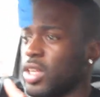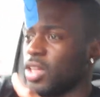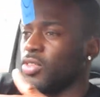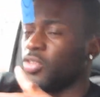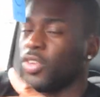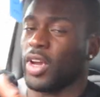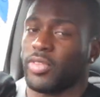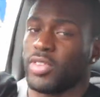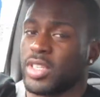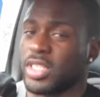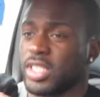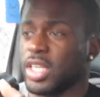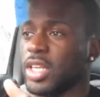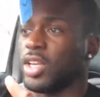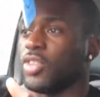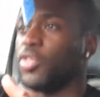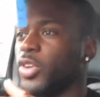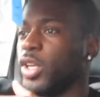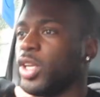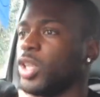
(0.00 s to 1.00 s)
If you haven't seen
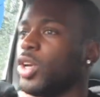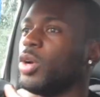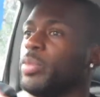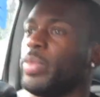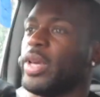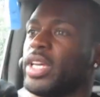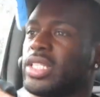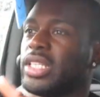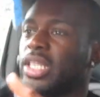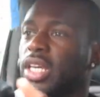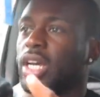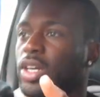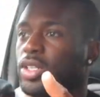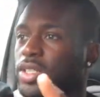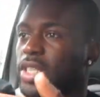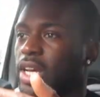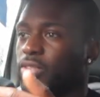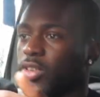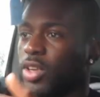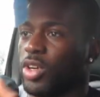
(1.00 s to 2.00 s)
the video, basically I
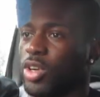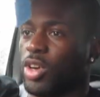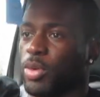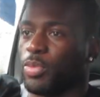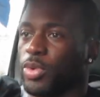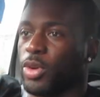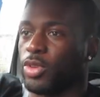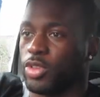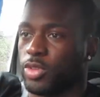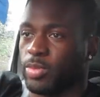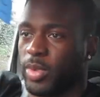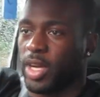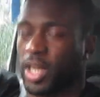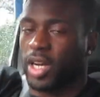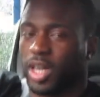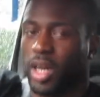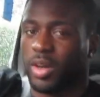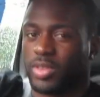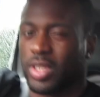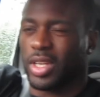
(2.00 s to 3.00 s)
was having a lot of problems with my
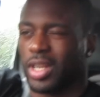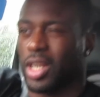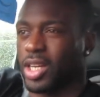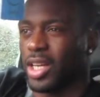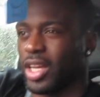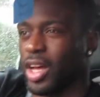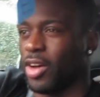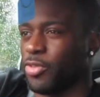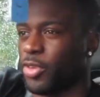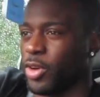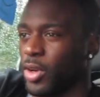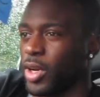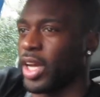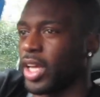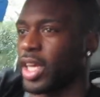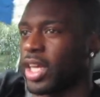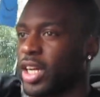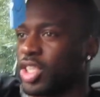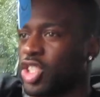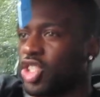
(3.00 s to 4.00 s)
calves and I felt
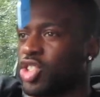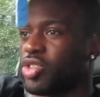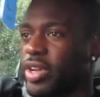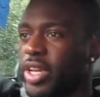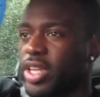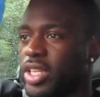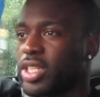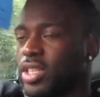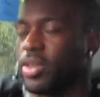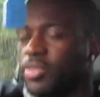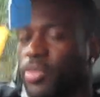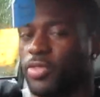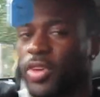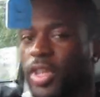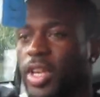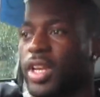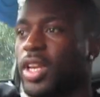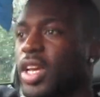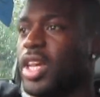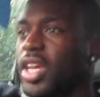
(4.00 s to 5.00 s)
like I'd strained
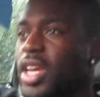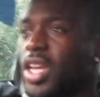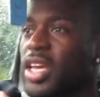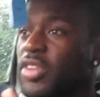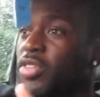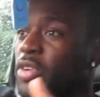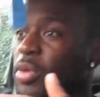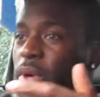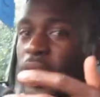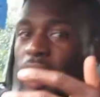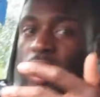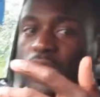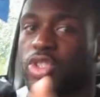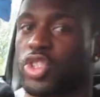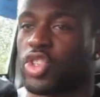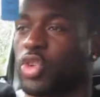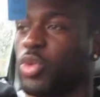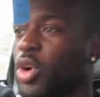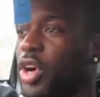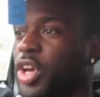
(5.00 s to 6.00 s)
something. Even when I
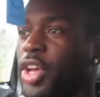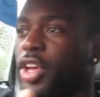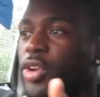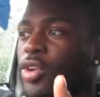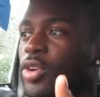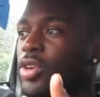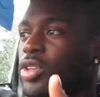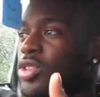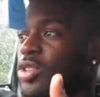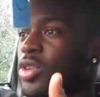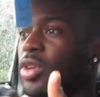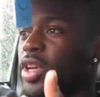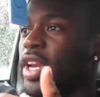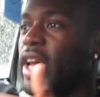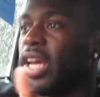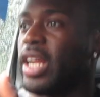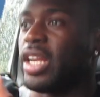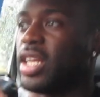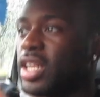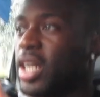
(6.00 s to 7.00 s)
was squatting or doing
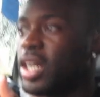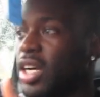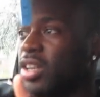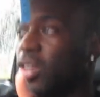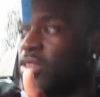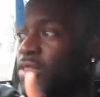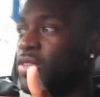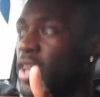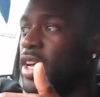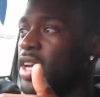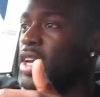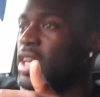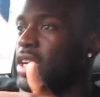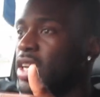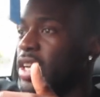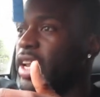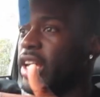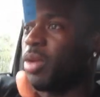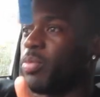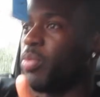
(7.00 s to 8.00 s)
any kind of
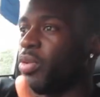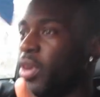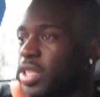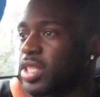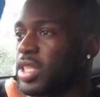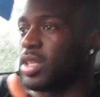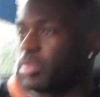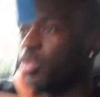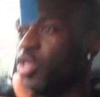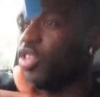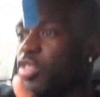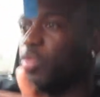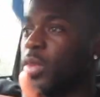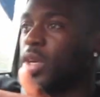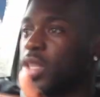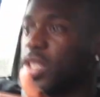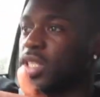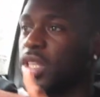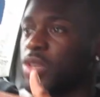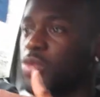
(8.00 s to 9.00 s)
leg pressing
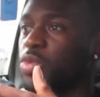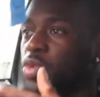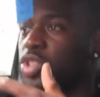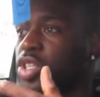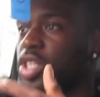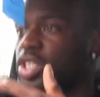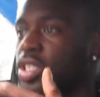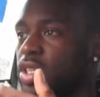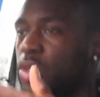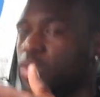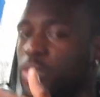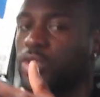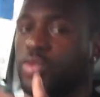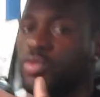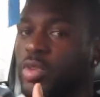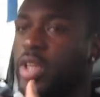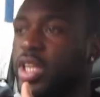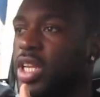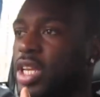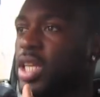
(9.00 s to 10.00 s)
movements, it was
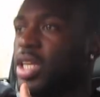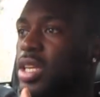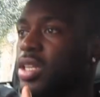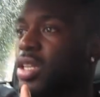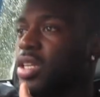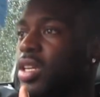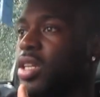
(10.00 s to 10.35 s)
really